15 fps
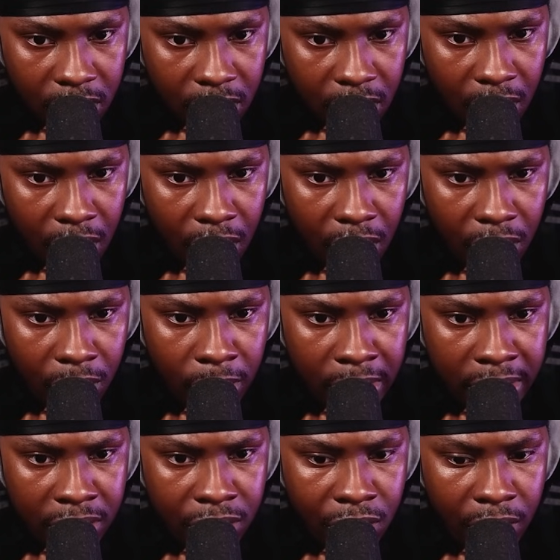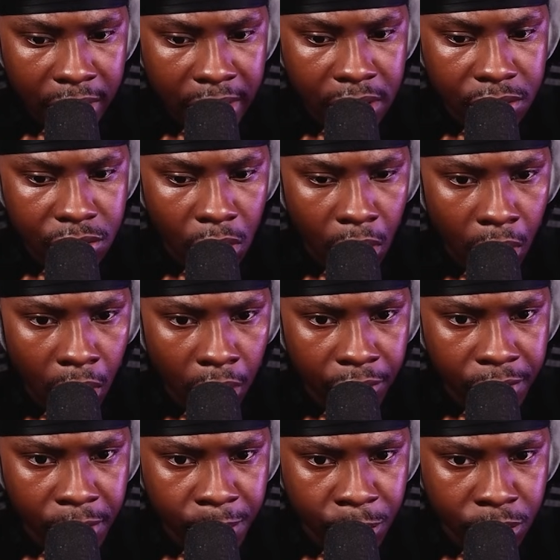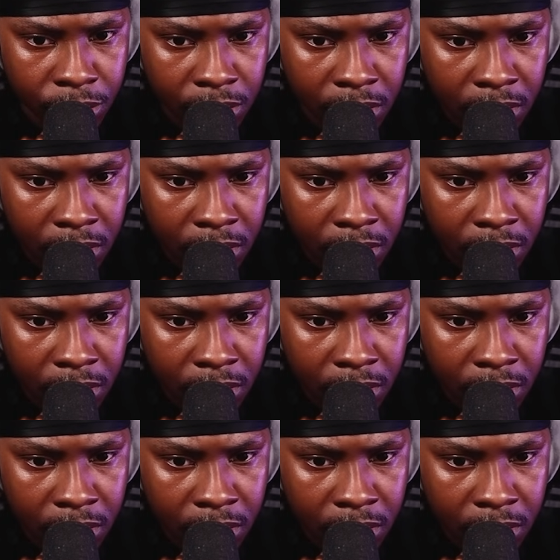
Oh my God, he looks horrible.